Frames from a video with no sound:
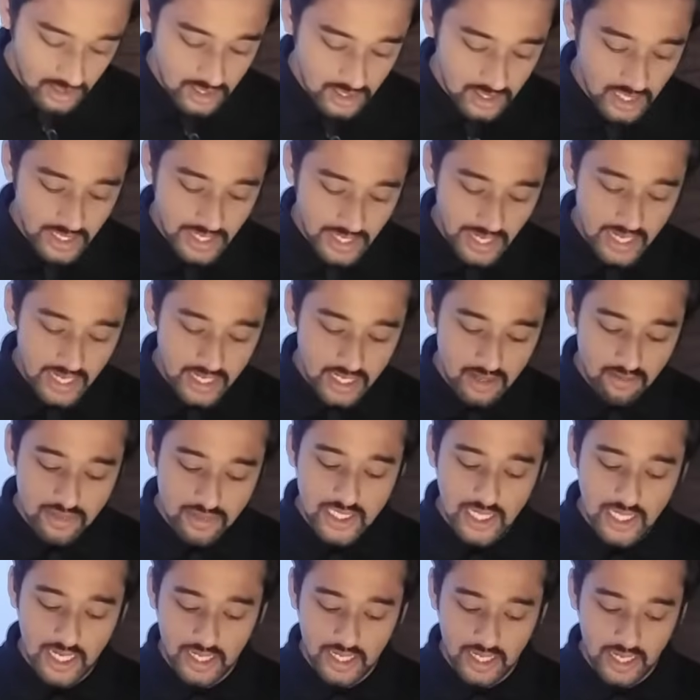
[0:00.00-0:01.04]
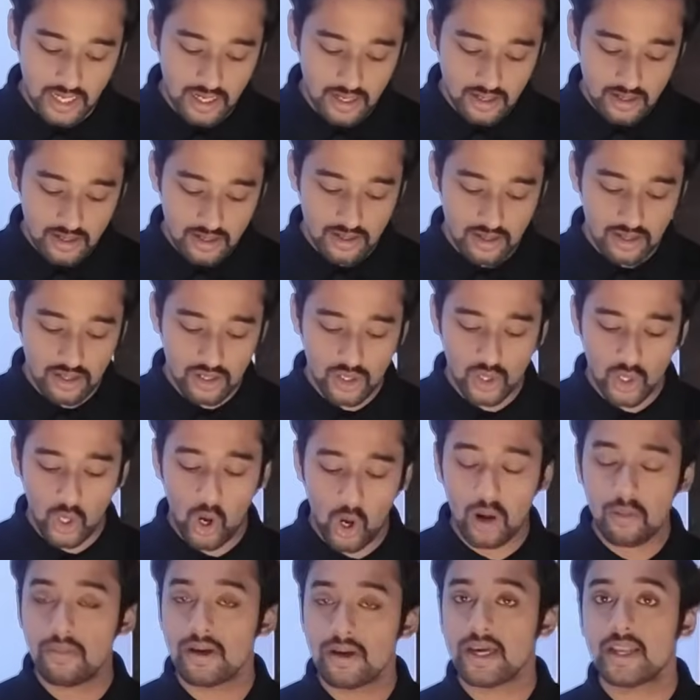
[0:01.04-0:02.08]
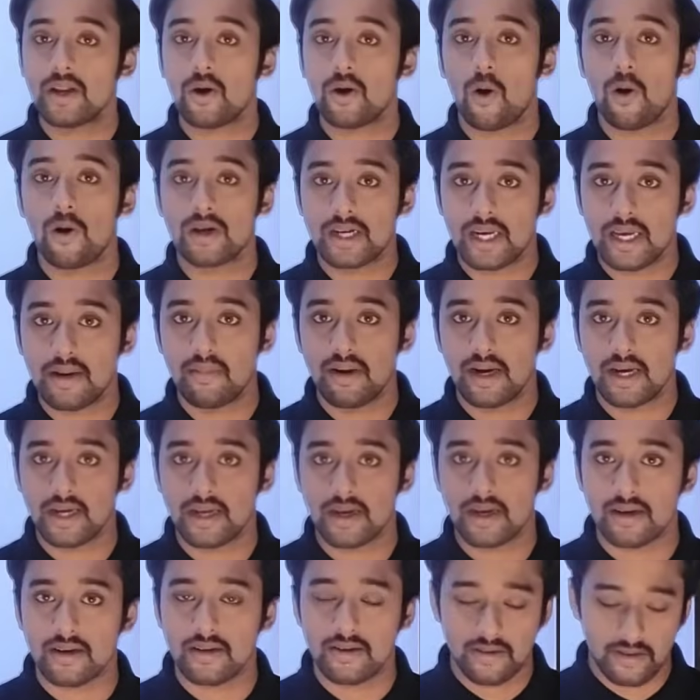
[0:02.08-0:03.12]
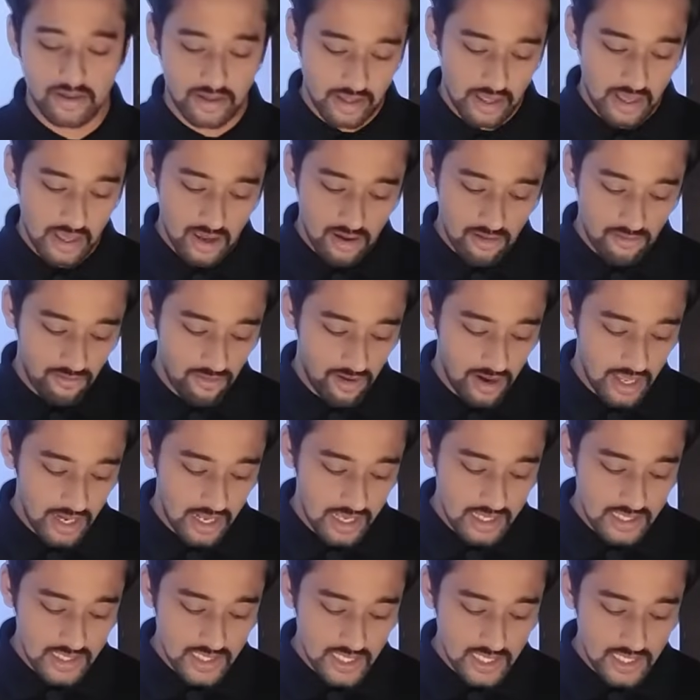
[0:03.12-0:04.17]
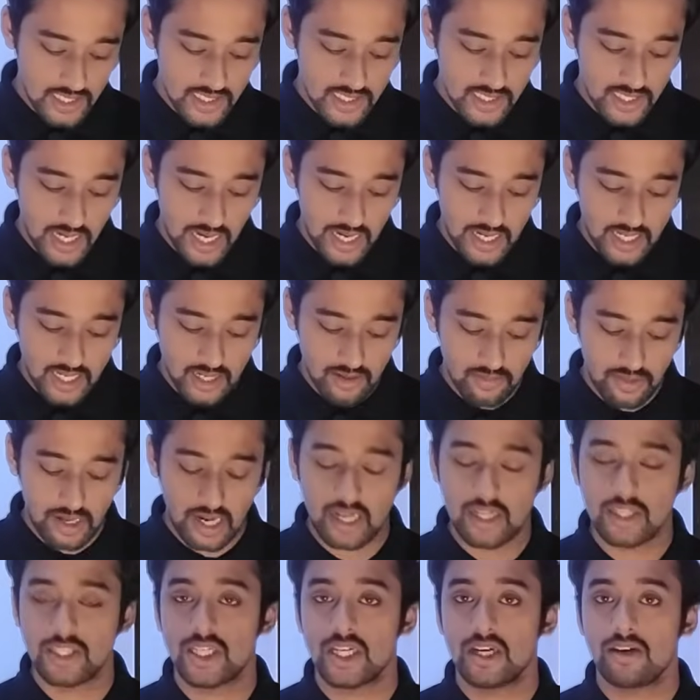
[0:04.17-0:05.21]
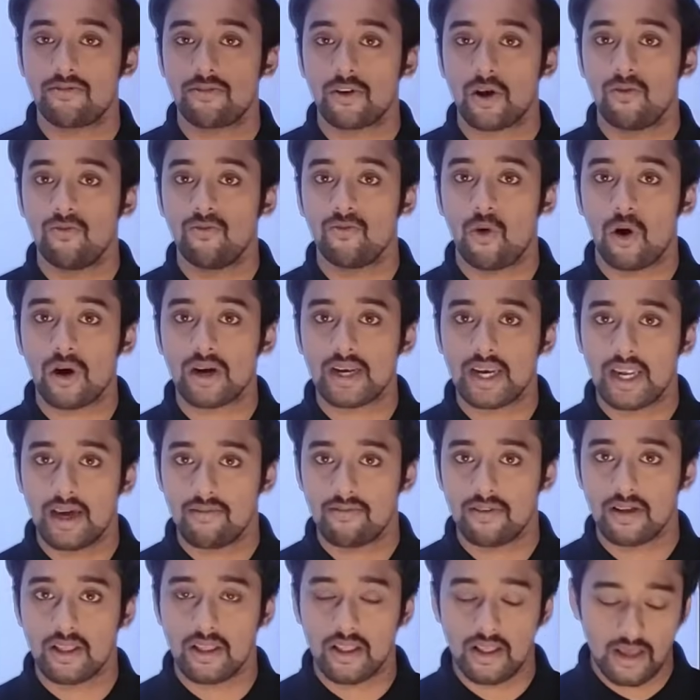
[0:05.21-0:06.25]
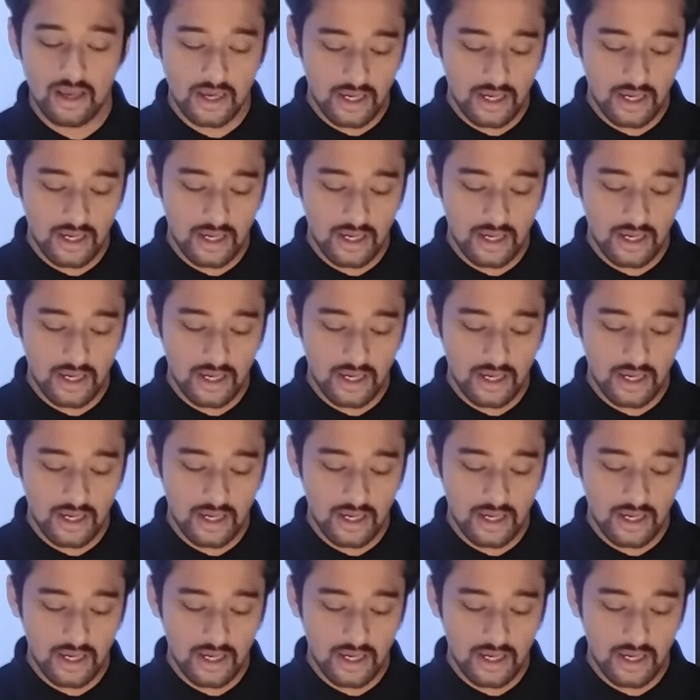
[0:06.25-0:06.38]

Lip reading: The datum setting knob in altimeter varies its datum ranging from what level?